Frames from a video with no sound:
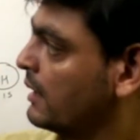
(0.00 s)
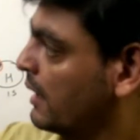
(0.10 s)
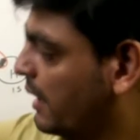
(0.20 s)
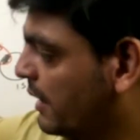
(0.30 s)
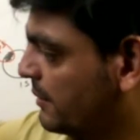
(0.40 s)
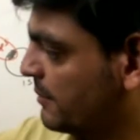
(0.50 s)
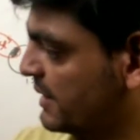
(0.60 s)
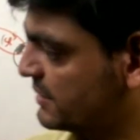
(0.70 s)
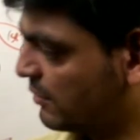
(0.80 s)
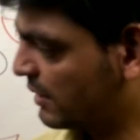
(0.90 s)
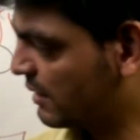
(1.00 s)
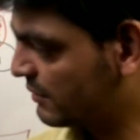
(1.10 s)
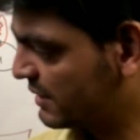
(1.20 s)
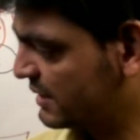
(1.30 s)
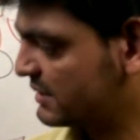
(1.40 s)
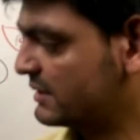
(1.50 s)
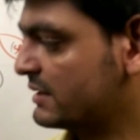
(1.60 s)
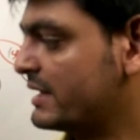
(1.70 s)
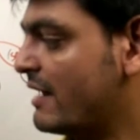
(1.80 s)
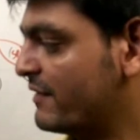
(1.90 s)
And please note down, this is
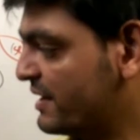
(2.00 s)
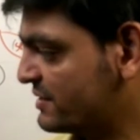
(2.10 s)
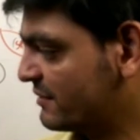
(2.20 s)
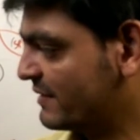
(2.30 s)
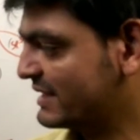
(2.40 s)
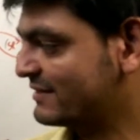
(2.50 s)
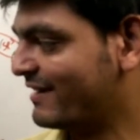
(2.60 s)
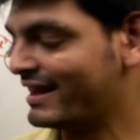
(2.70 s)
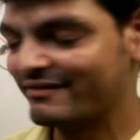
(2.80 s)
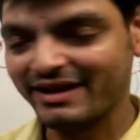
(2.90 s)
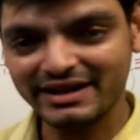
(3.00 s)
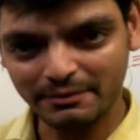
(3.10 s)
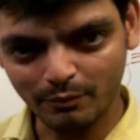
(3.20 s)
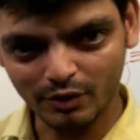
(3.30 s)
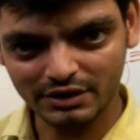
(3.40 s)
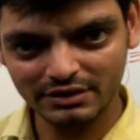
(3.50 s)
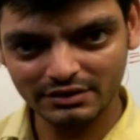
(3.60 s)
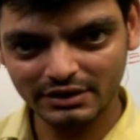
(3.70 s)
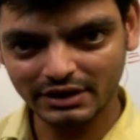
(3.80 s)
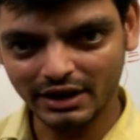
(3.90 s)
a definition which is very
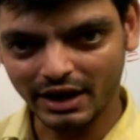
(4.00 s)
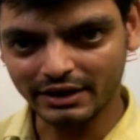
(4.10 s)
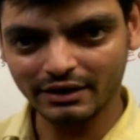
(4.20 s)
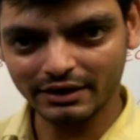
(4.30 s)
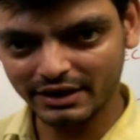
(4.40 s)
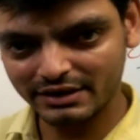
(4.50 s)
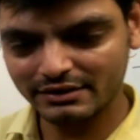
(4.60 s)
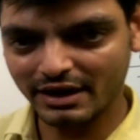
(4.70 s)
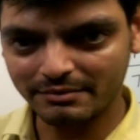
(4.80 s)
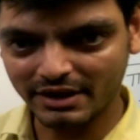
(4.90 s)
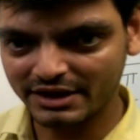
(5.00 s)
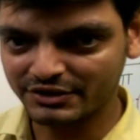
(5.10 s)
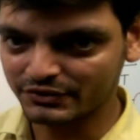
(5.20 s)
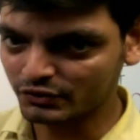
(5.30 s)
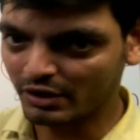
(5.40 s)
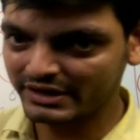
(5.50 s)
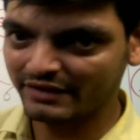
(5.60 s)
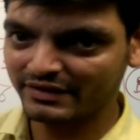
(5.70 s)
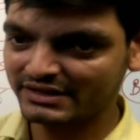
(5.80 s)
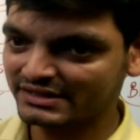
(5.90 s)
important. And again I'm telling you, short
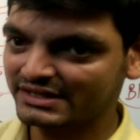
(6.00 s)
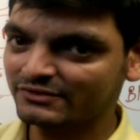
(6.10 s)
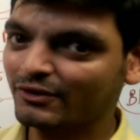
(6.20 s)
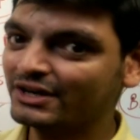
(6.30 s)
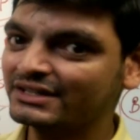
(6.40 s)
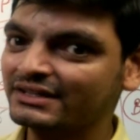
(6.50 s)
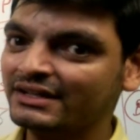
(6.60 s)
definition is what?